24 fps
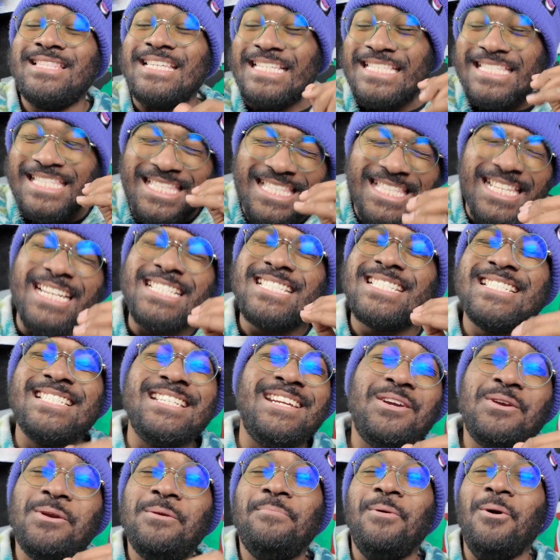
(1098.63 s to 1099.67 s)
These
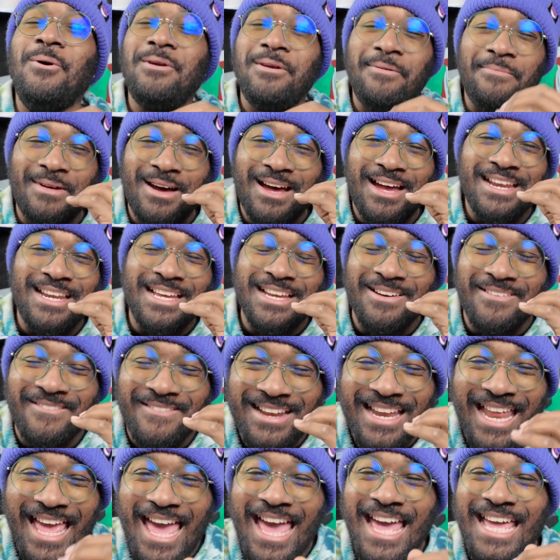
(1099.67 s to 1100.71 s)
legendary Pokemon
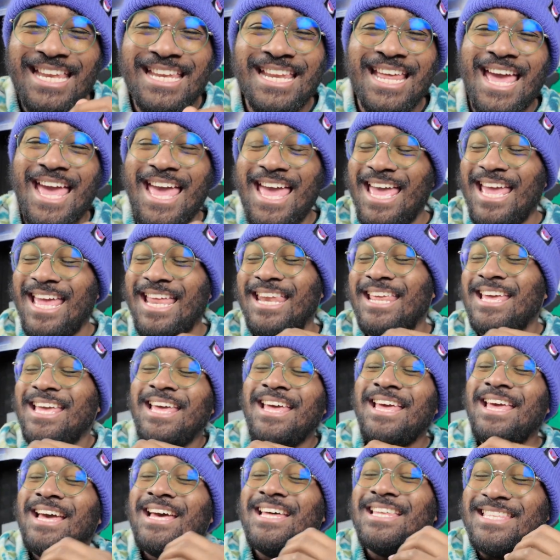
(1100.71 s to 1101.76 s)
going head to head.
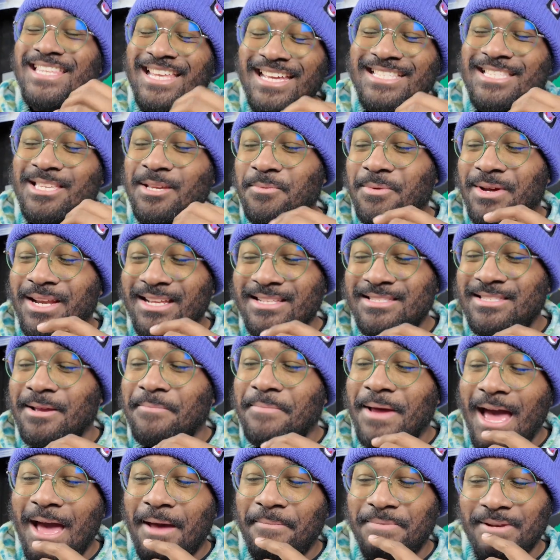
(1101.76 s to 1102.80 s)
Let's see what ends
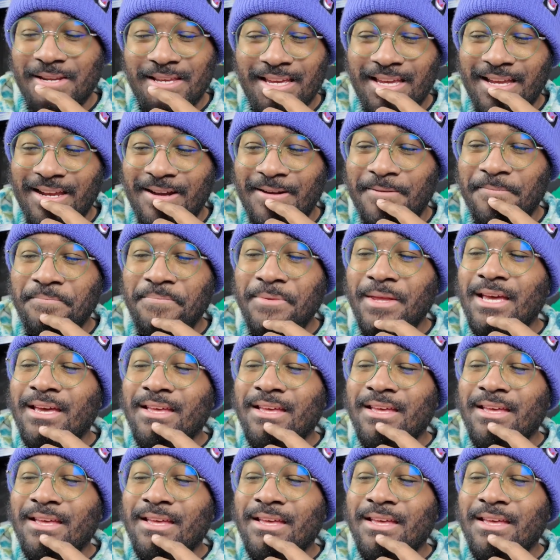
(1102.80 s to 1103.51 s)
up happening here.